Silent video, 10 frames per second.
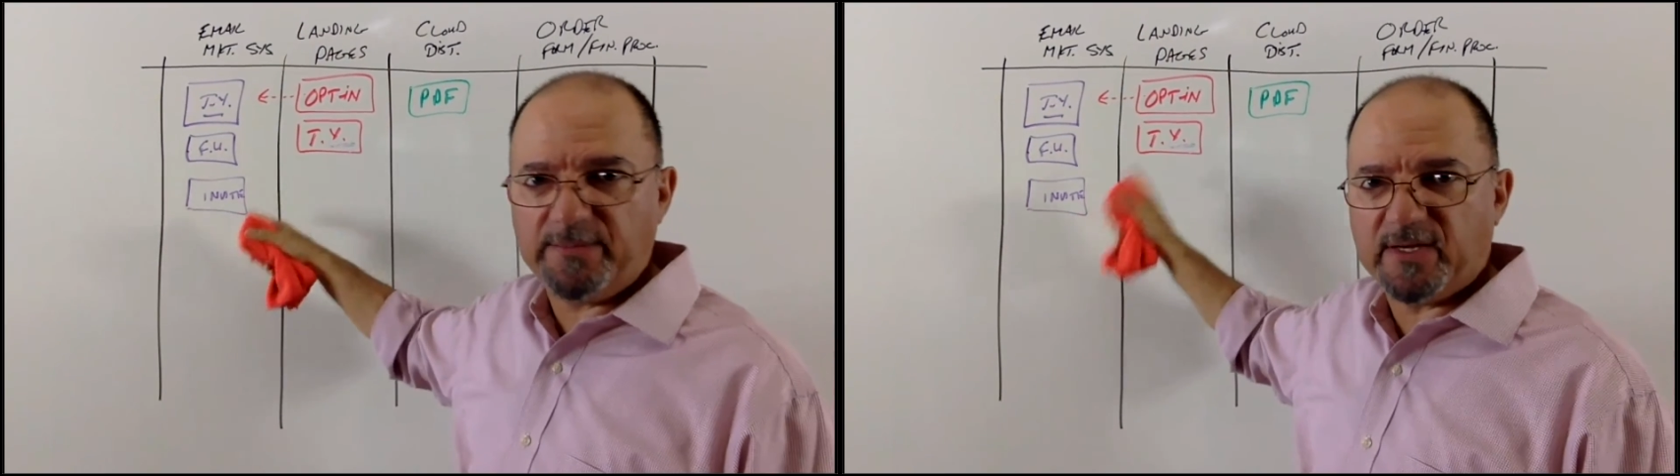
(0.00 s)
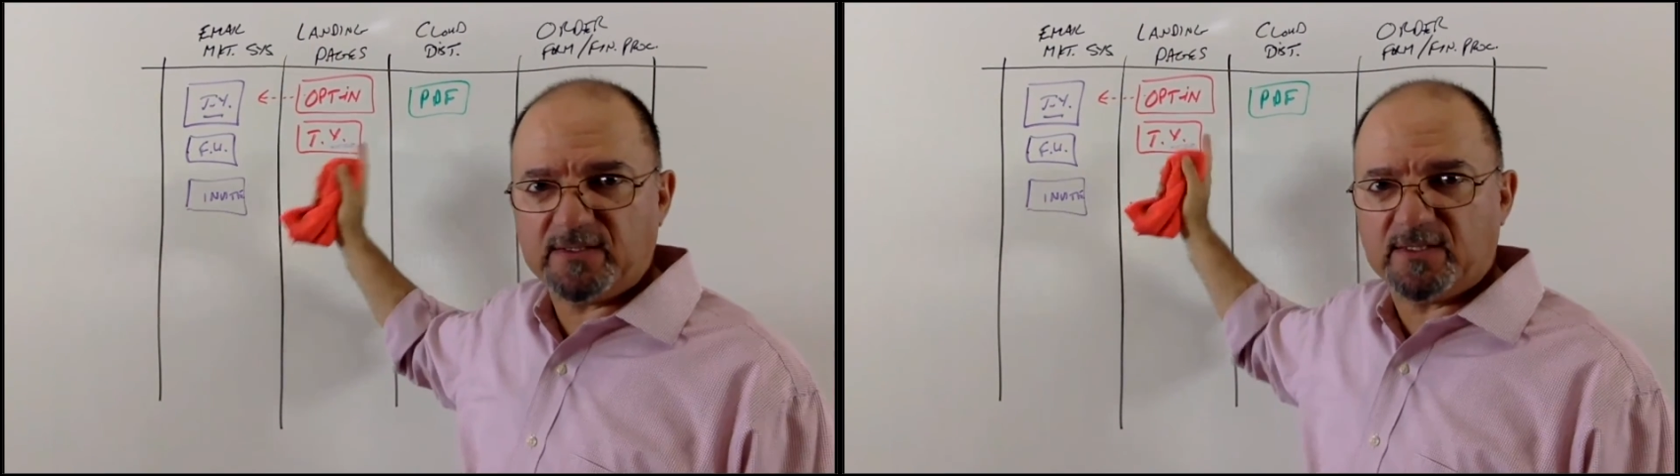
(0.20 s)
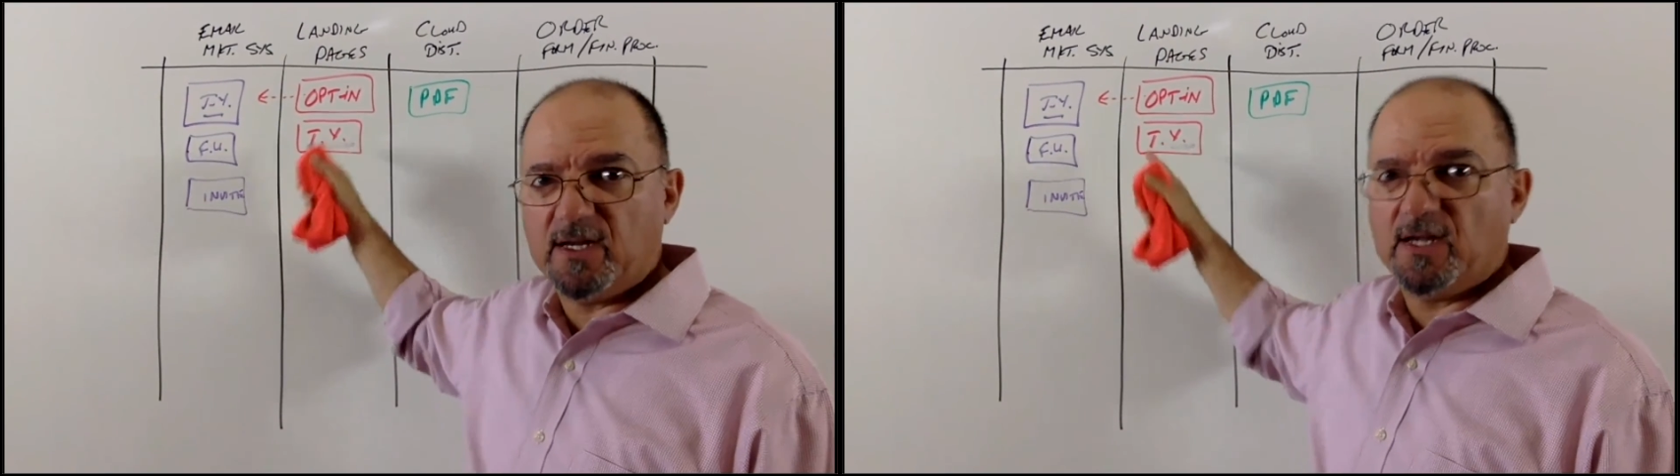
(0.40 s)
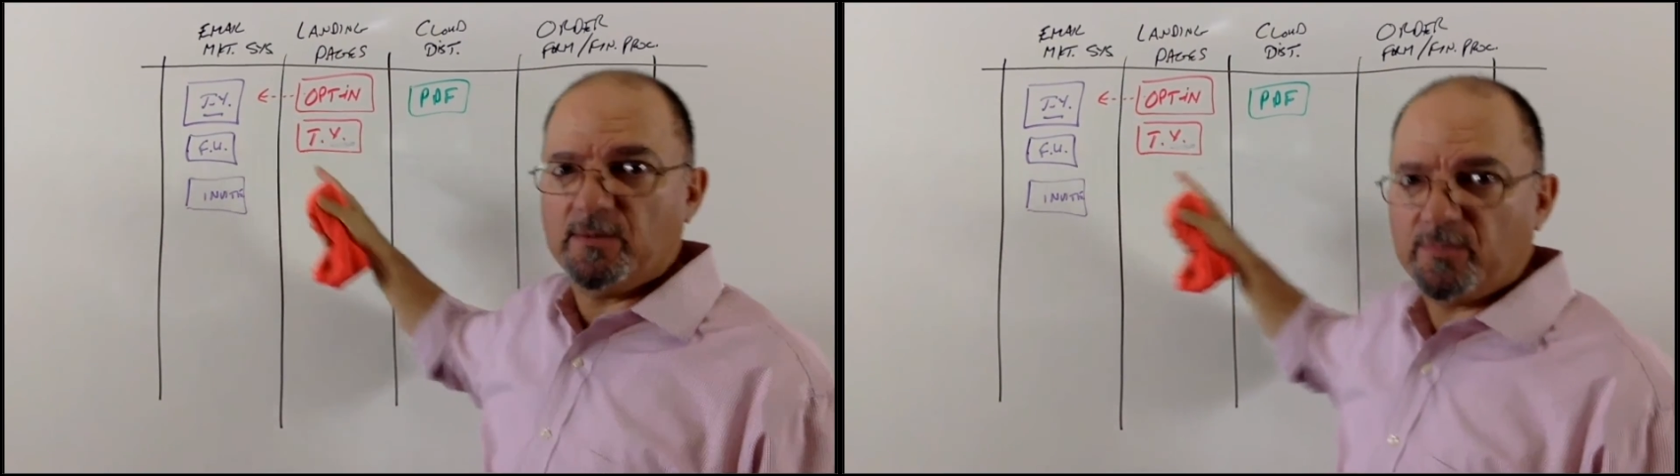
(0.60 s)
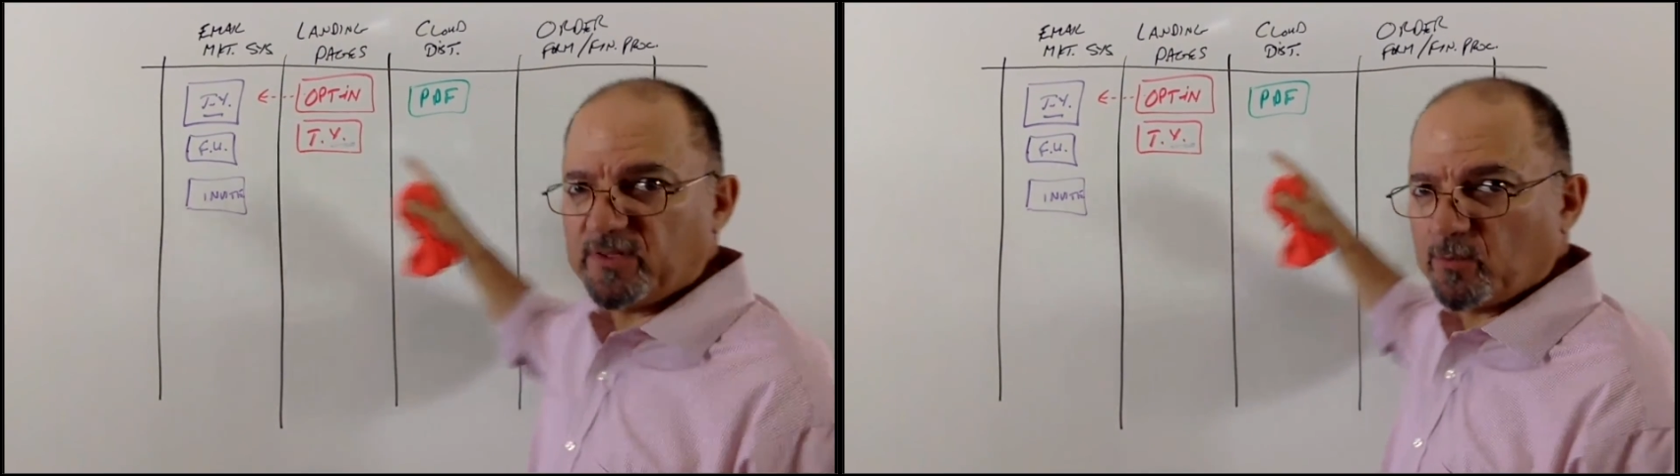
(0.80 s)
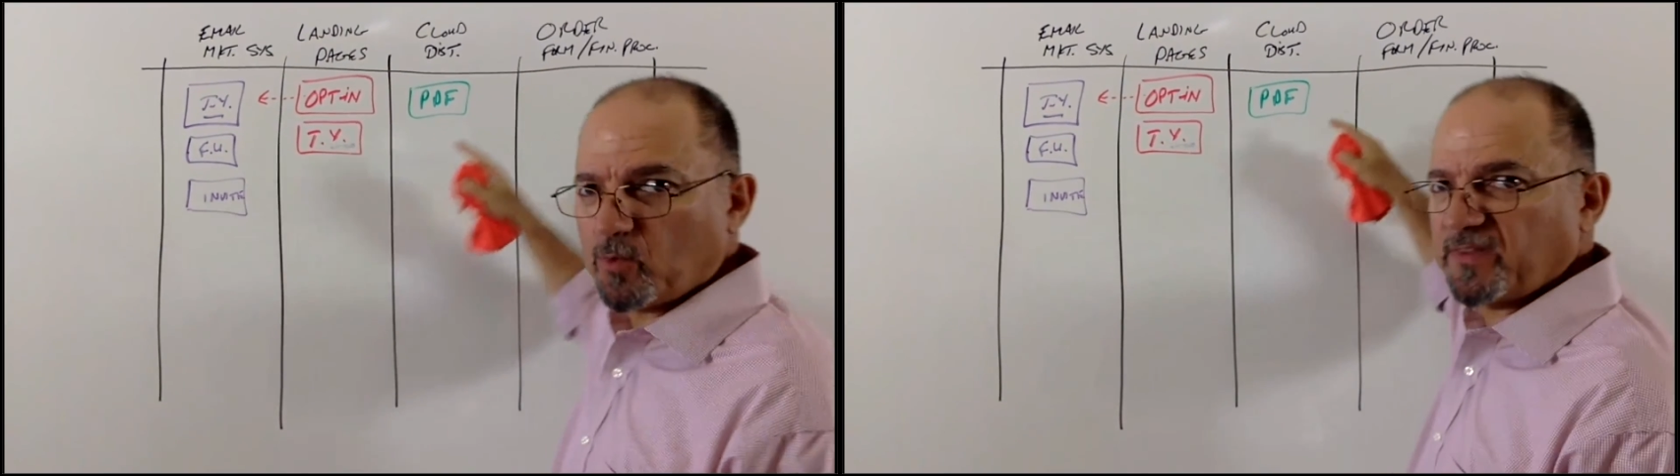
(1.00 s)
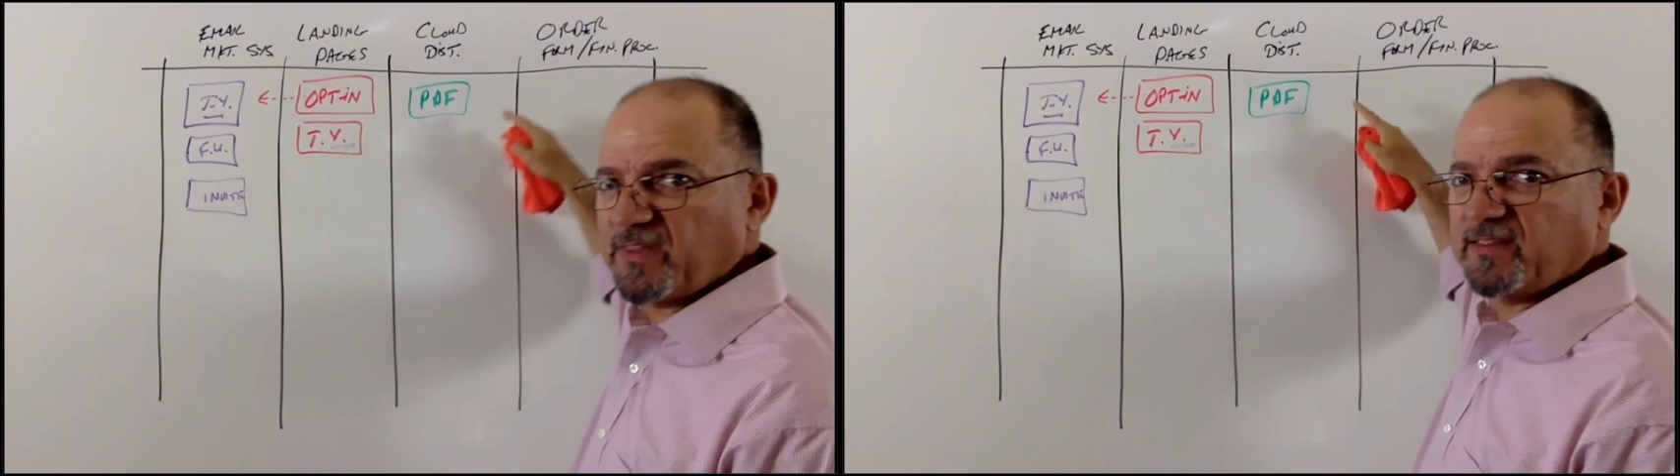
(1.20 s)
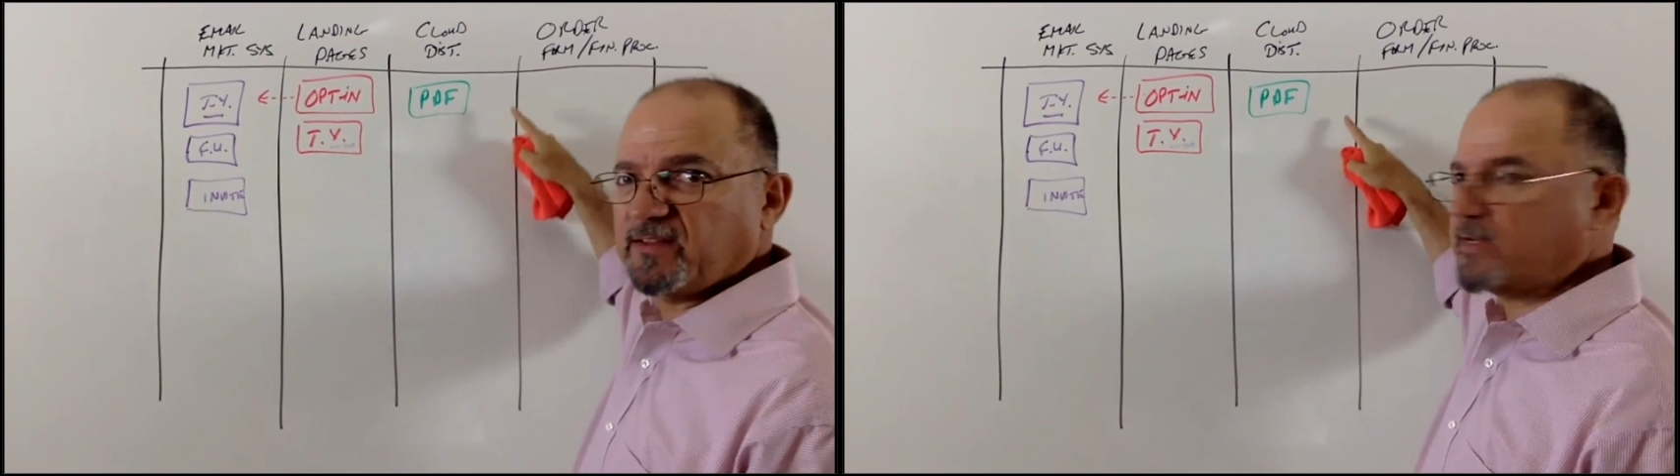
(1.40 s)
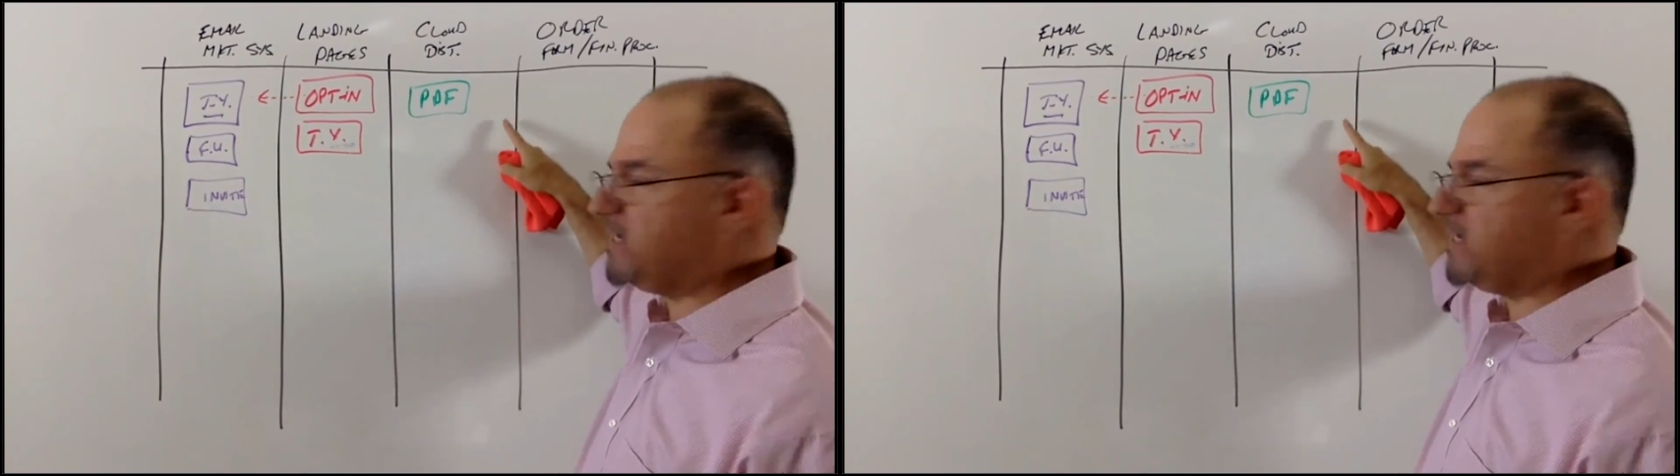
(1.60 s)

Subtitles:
emails, but the one thing they're